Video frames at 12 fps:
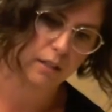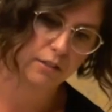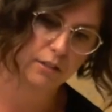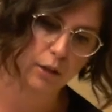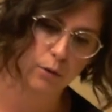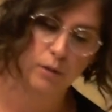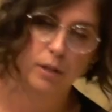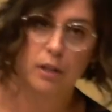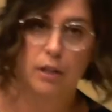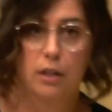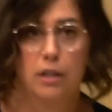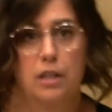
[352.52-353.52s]
So
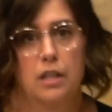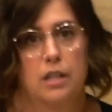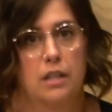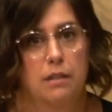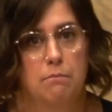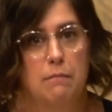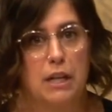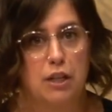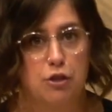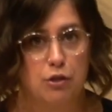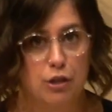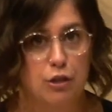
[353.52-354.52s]
make
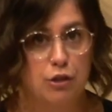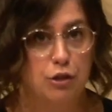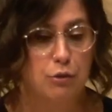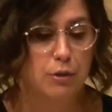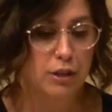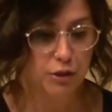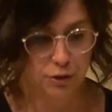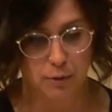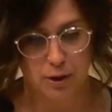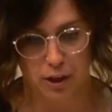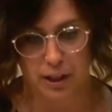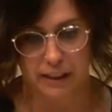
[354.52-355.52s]
sure you're doing the
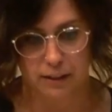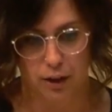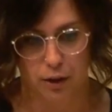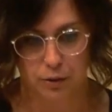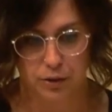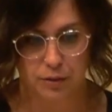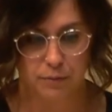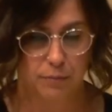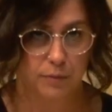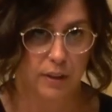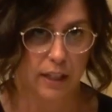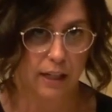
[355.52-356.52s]
swung 8th notes,
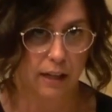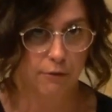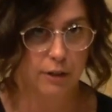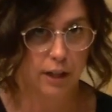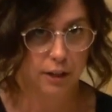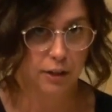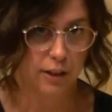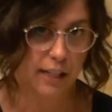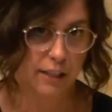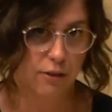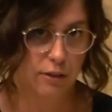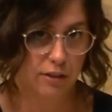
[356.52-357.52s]
that every other
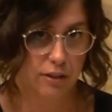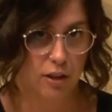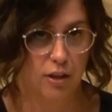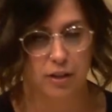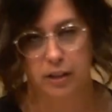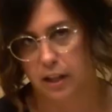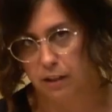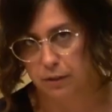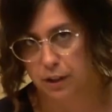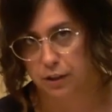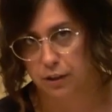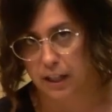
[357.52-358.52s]
eighth note is long,
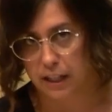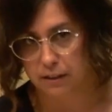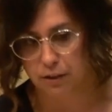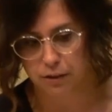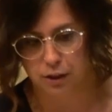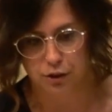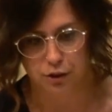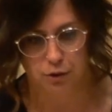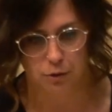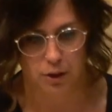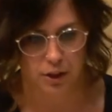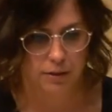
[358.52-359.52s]
every other eighth note is
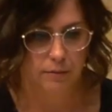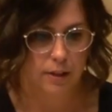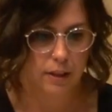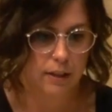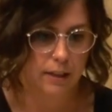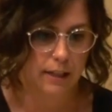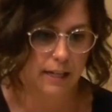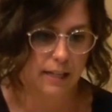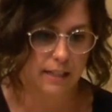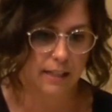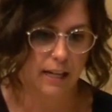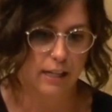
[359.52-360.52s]
short,
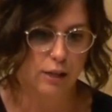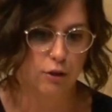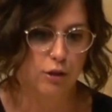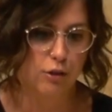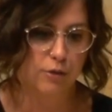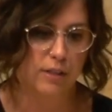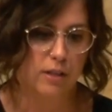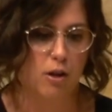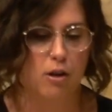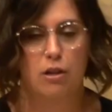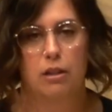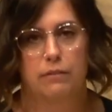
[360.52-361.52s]
and that you're using
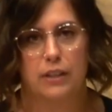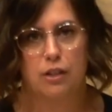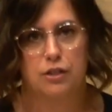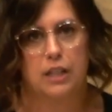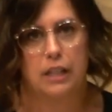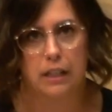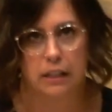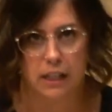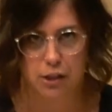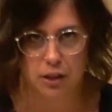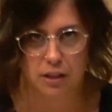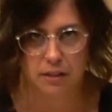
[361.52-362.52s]
all of the
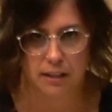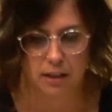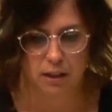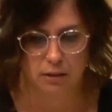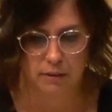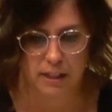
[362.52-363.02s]
articulations that are